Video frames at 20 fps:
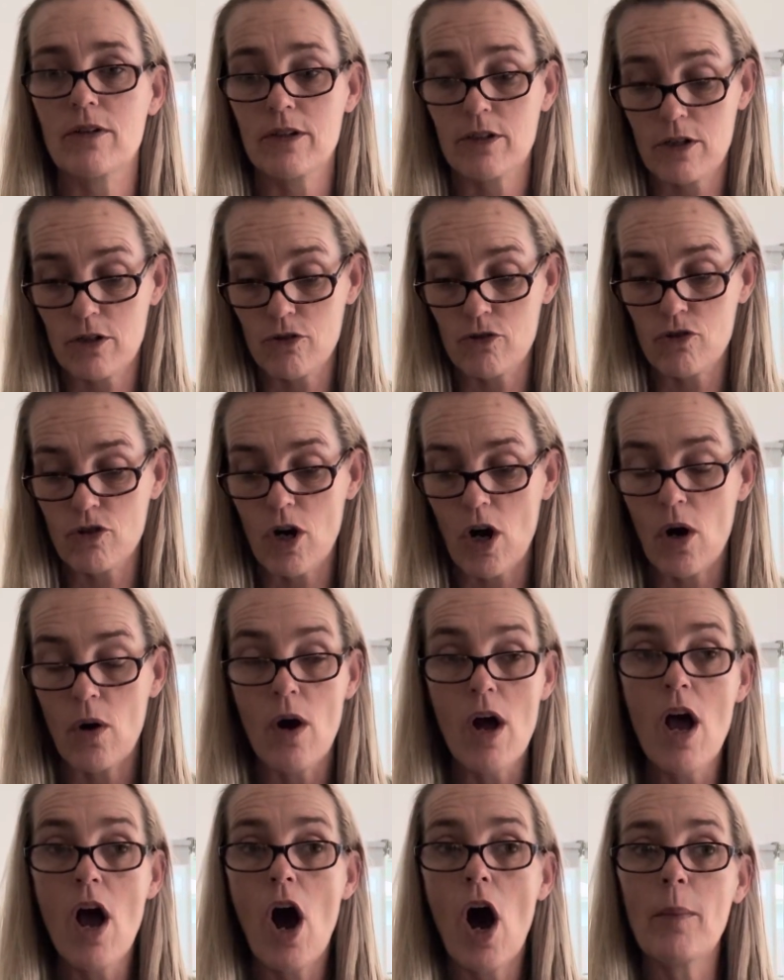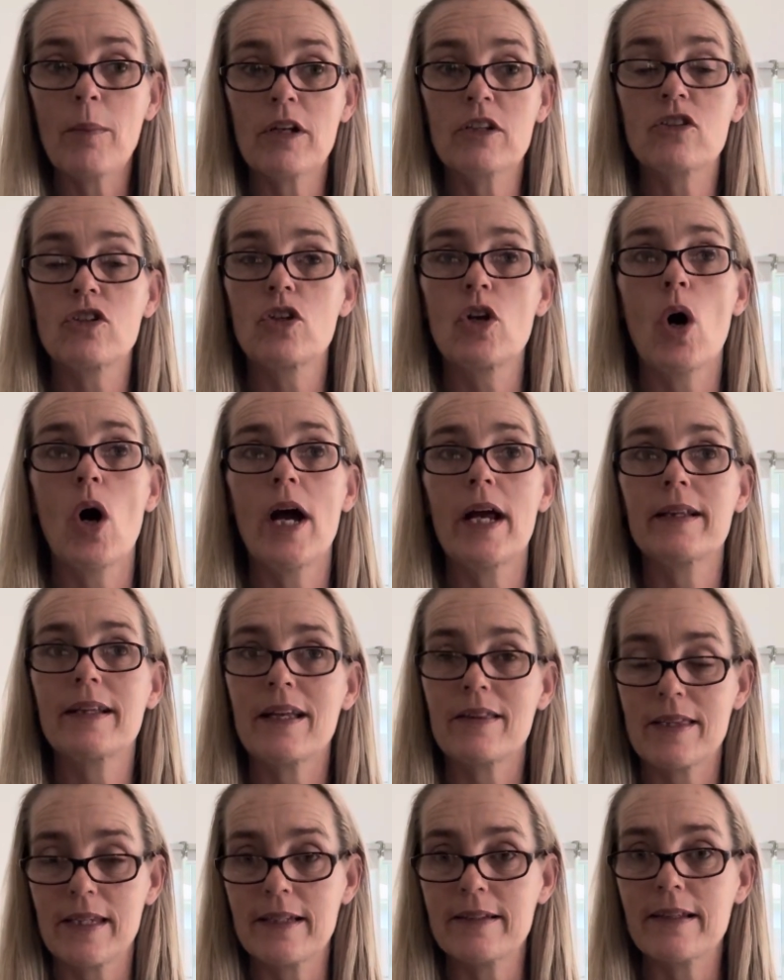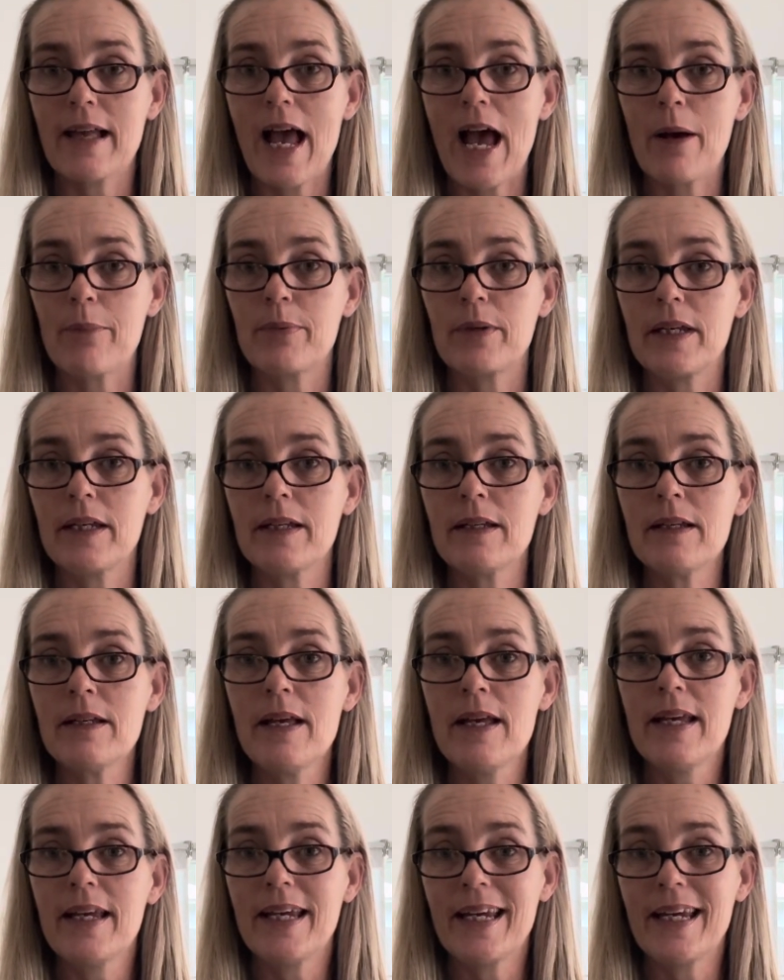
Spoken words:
control. I'm not denying that things are happening